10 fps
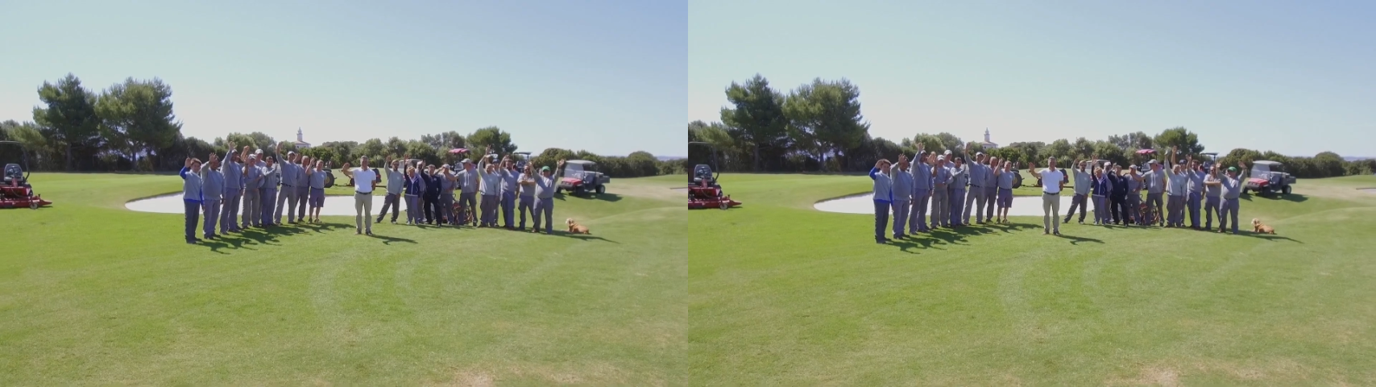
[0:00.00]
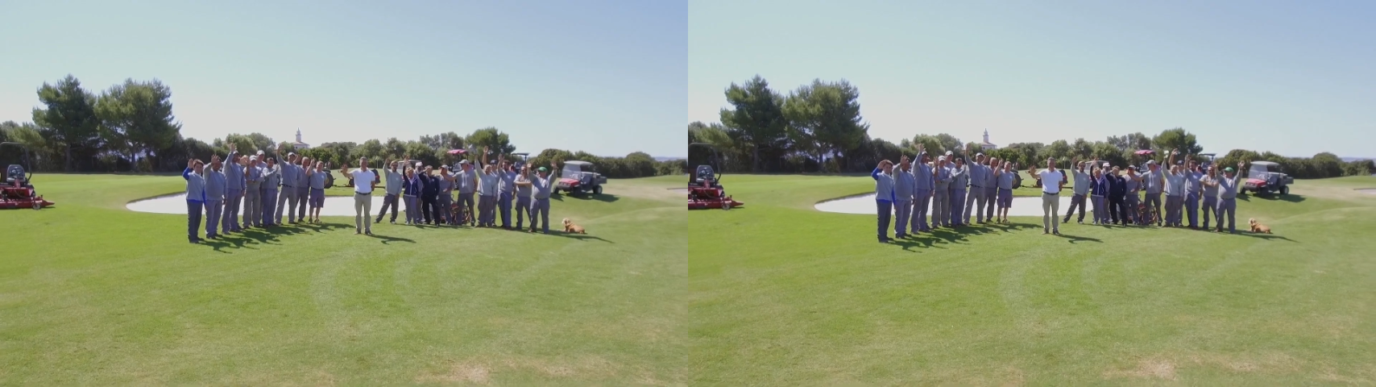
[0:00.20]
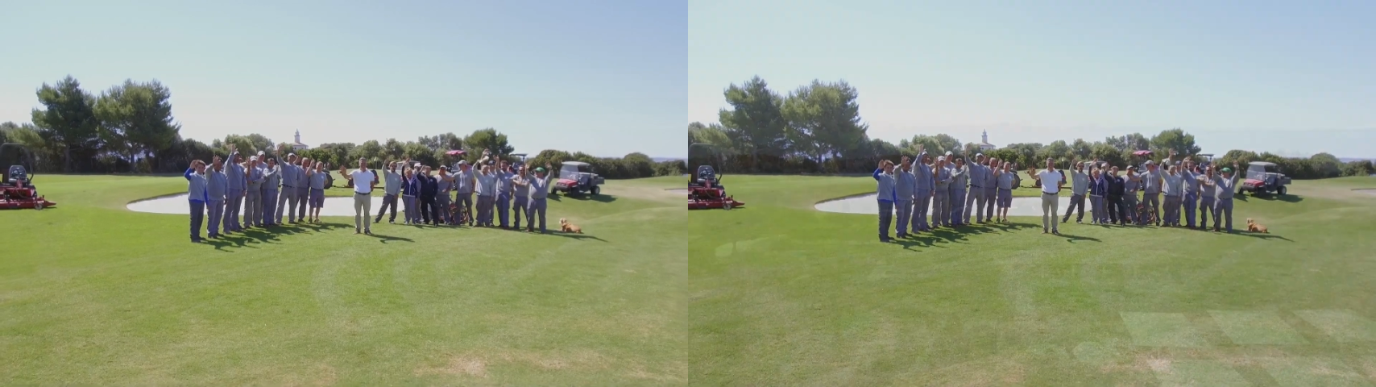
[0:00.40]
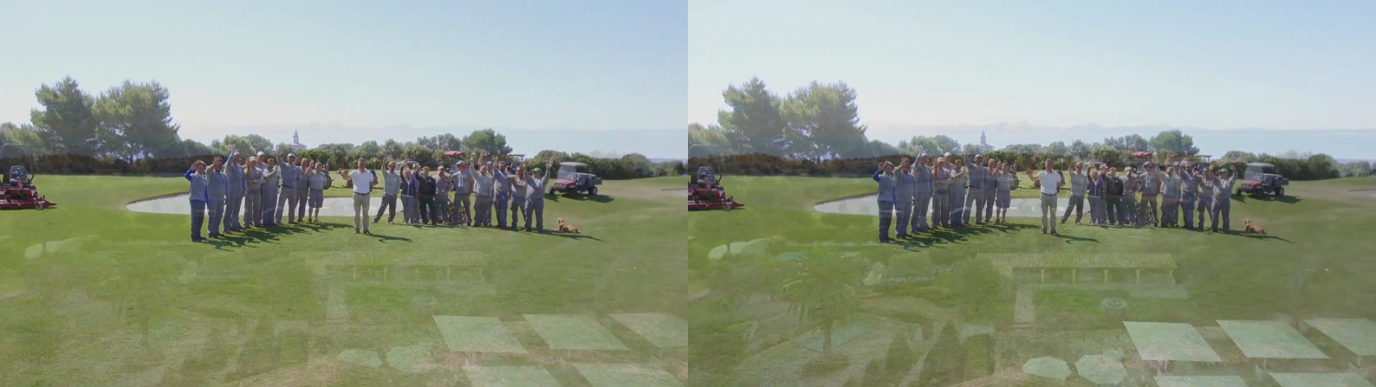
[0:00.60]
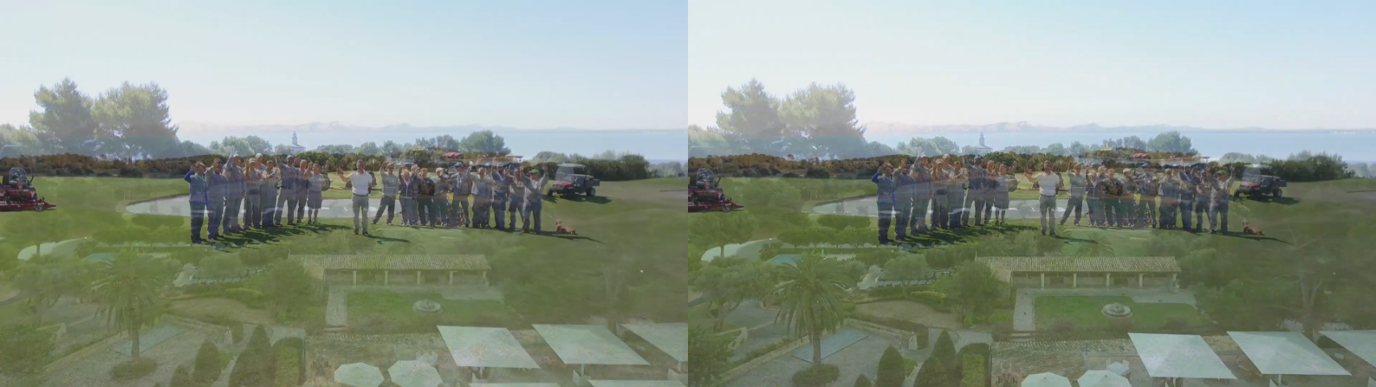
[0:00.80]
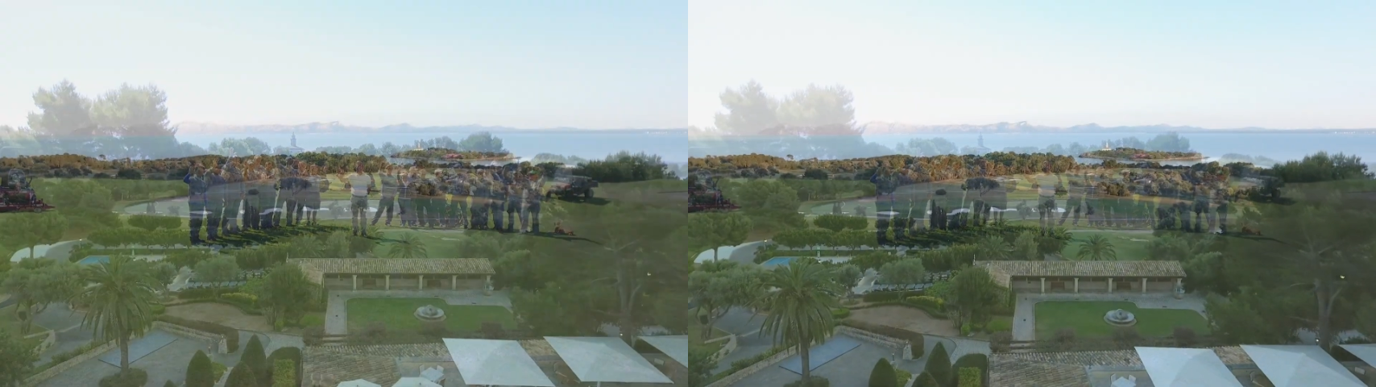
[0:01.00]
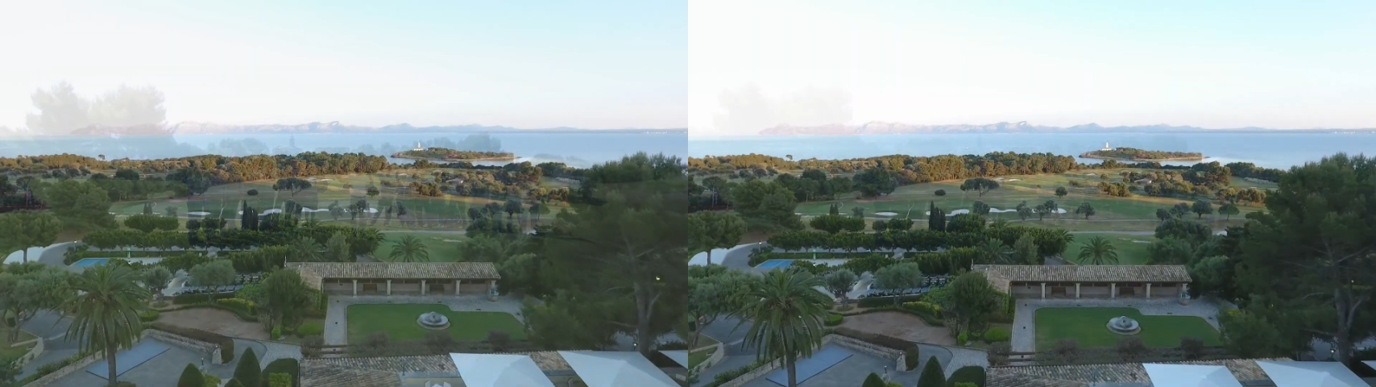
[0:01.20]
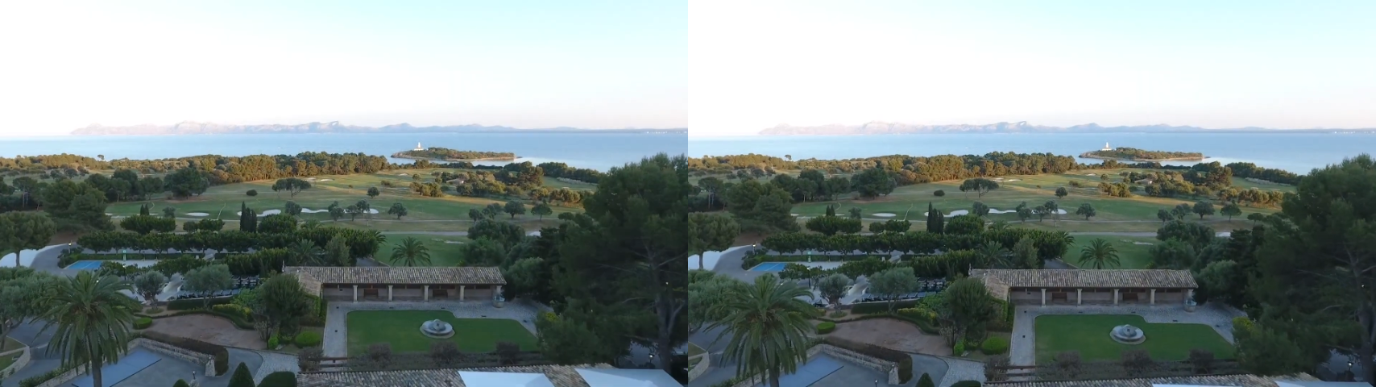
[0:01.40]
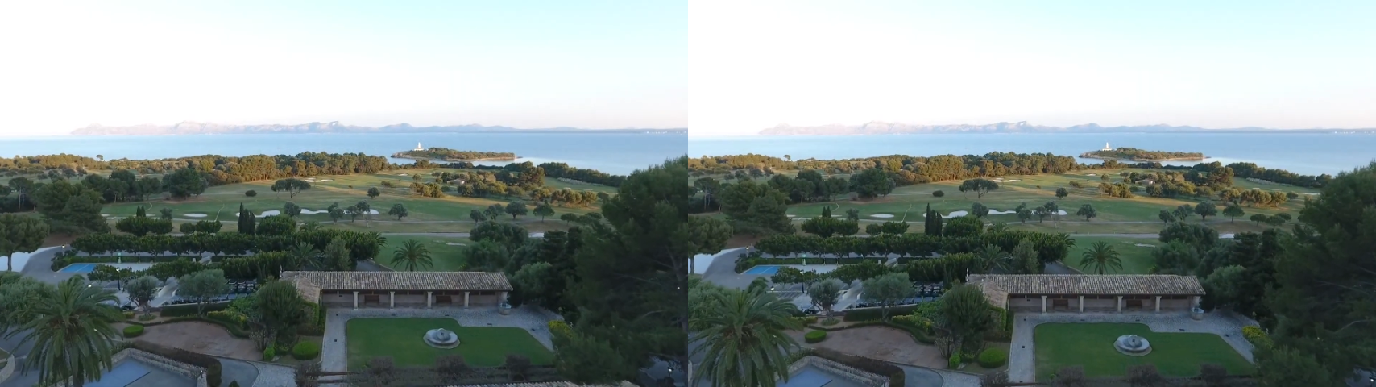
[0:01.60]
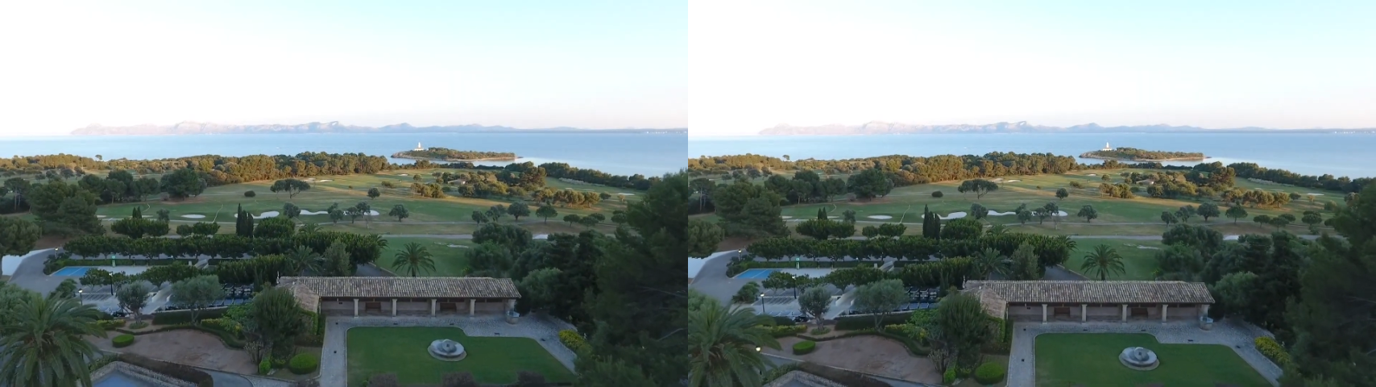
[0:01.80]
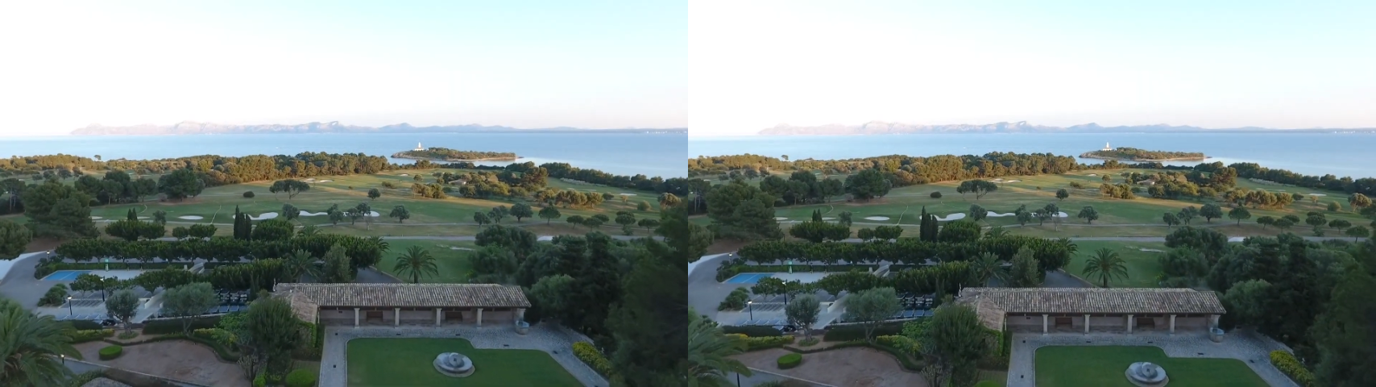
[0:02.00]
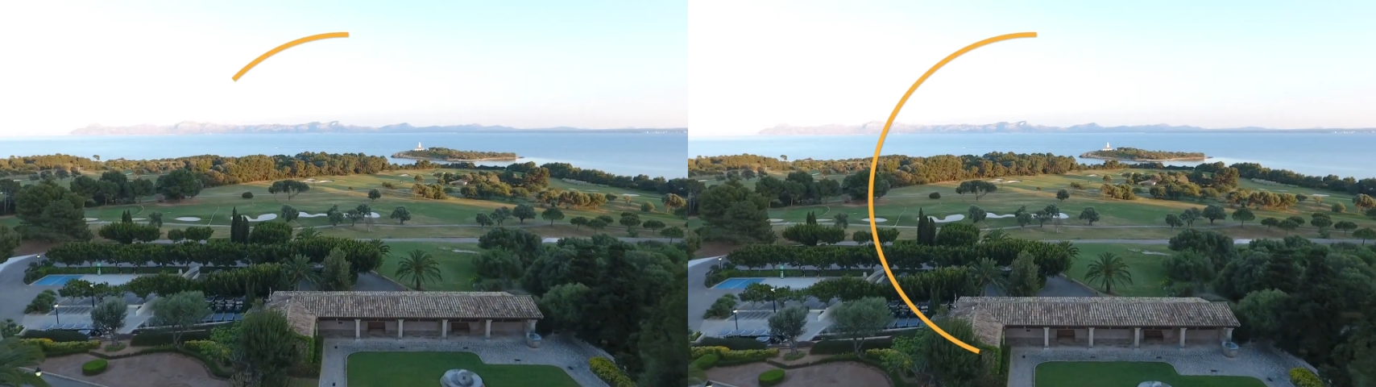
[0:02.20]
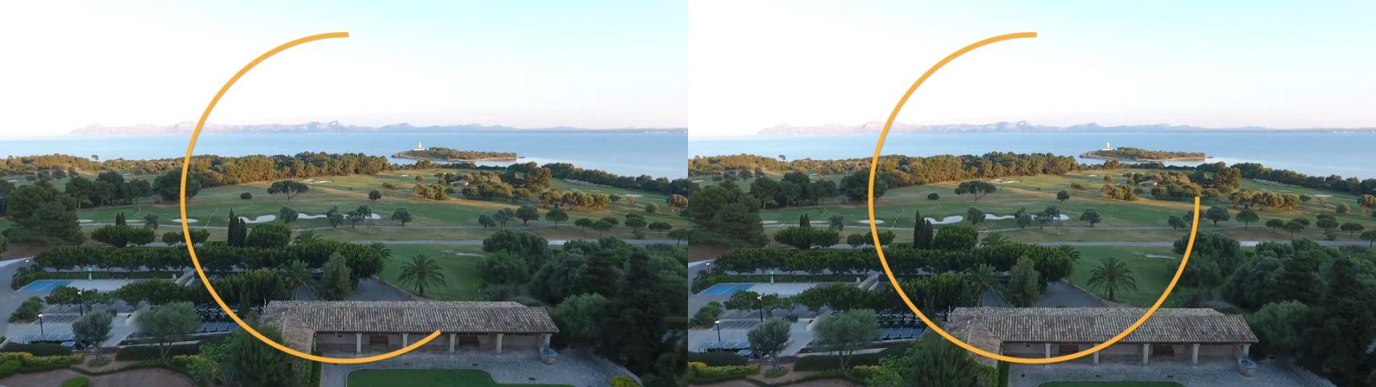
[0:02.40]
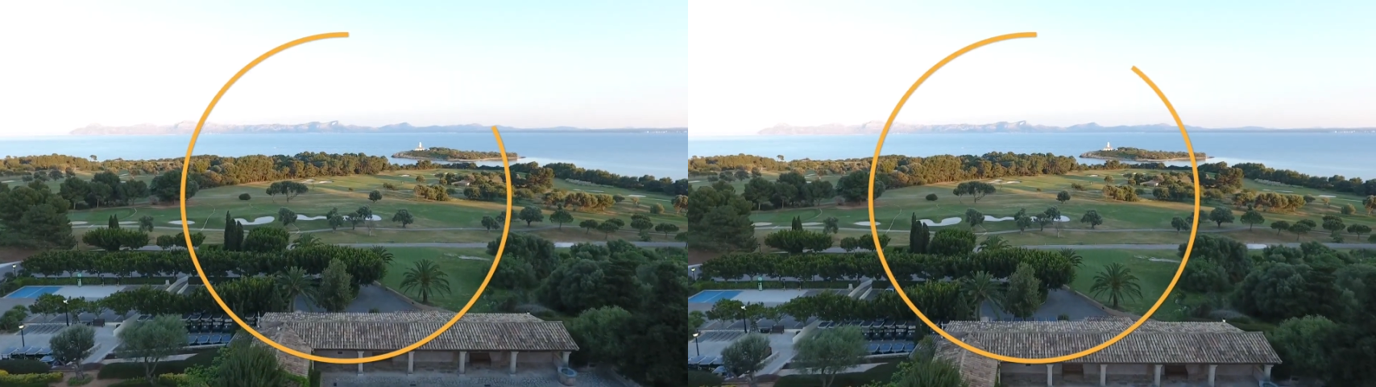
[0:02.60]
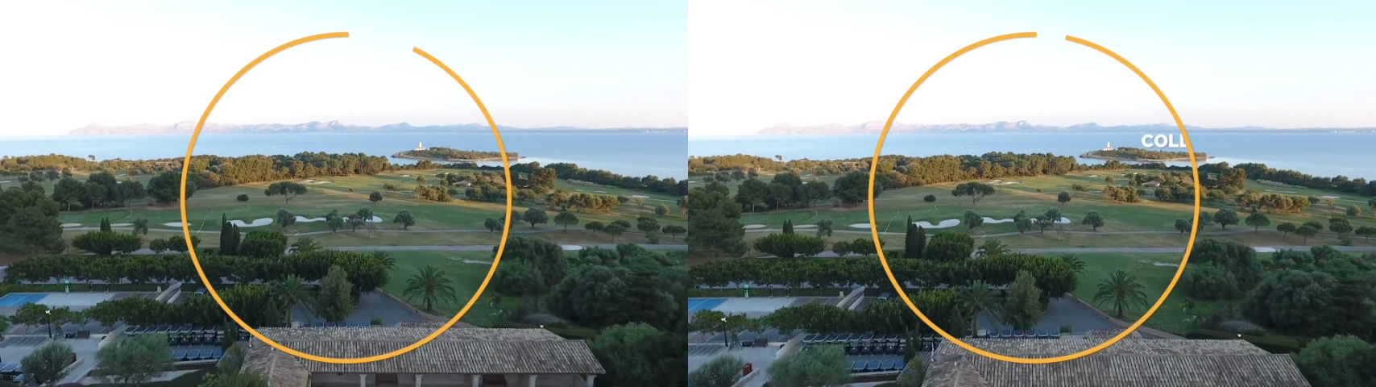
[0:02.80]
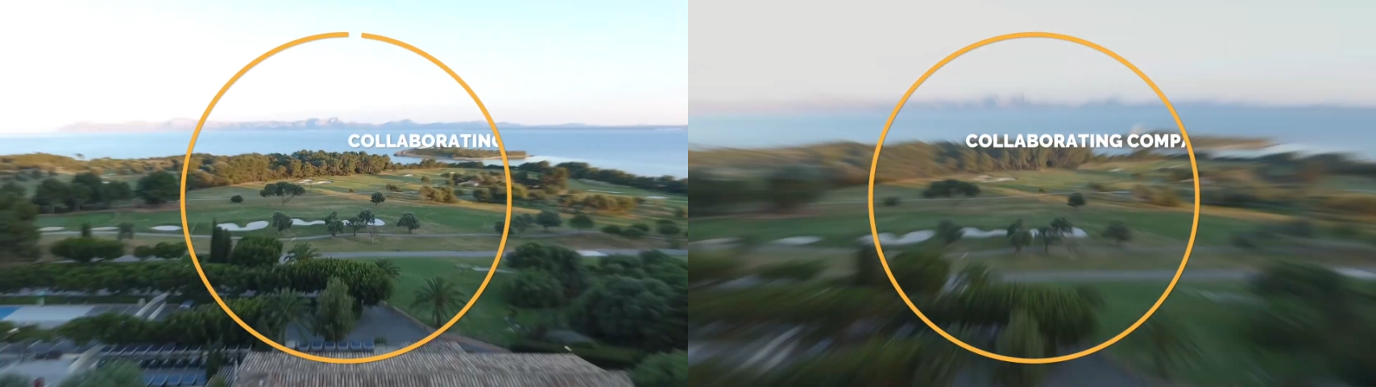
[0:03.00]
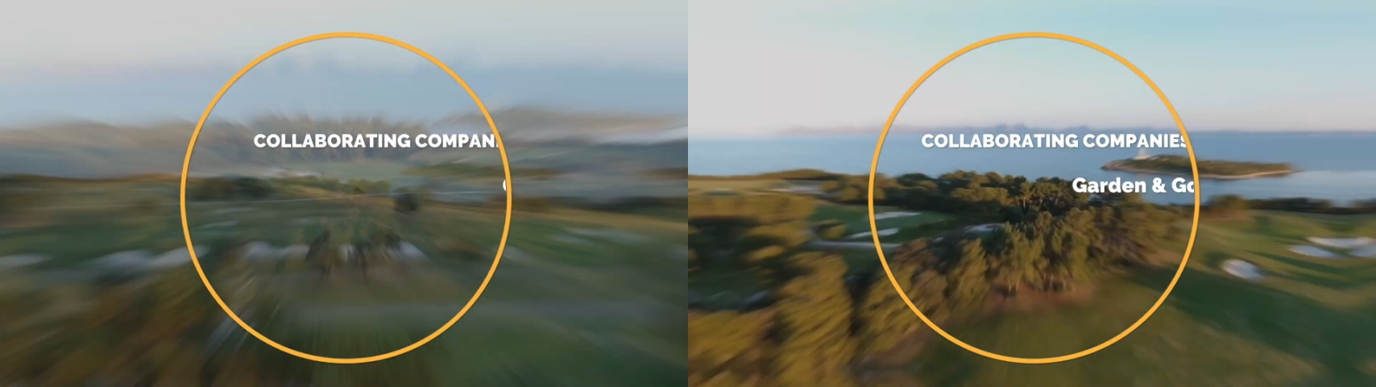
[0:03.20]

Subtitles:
(no speaker visible)